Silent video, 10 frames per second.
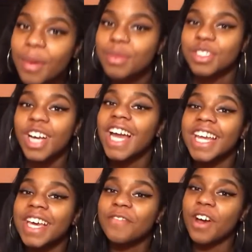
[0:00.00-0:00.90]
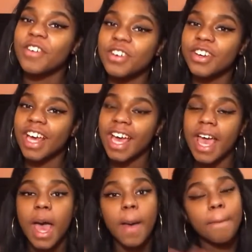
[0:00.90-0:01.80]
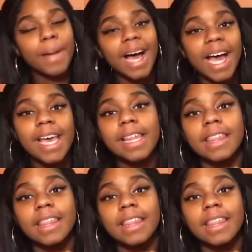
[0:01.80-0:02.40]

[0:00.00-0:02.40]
I'm trying to hit five hundred K by